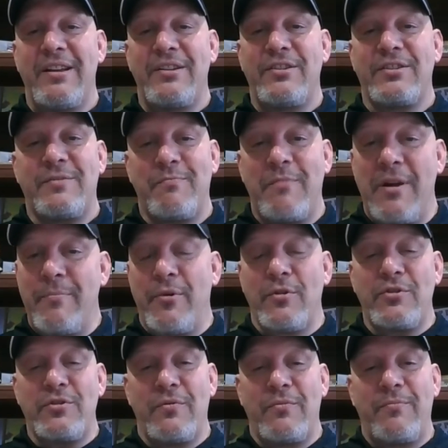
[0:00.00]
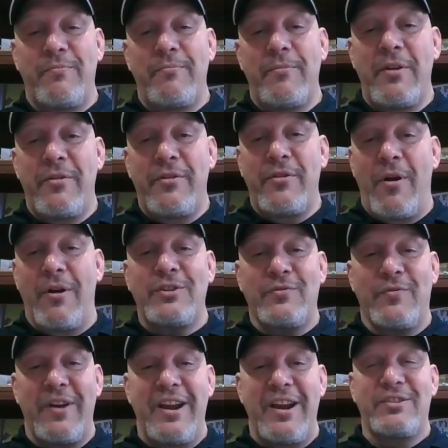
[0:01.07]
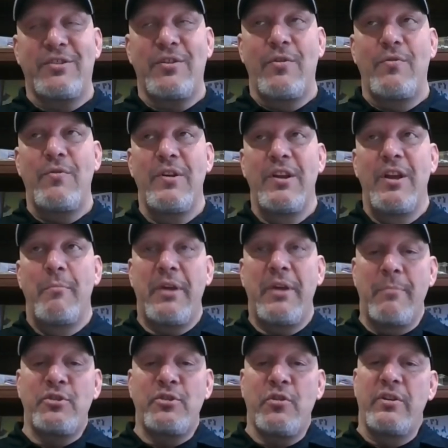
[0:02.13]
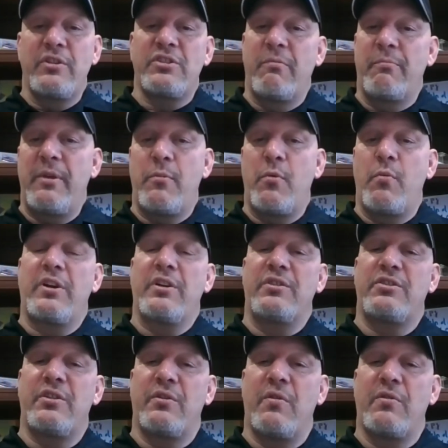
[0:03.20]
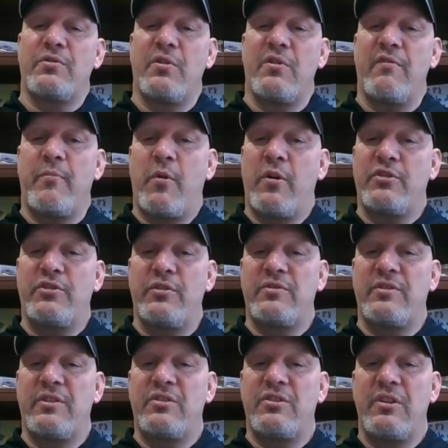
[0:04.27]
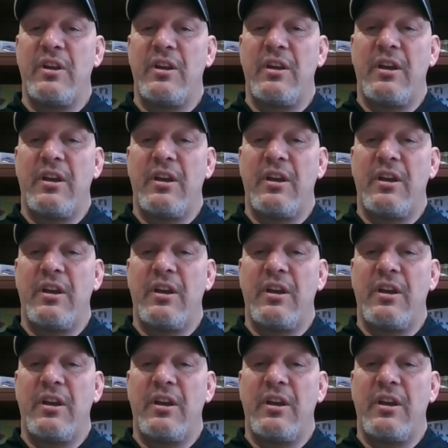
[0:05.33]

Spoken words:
Just my personal thoughts, right? So, but I'm sure that some people will consider alternative parts usage.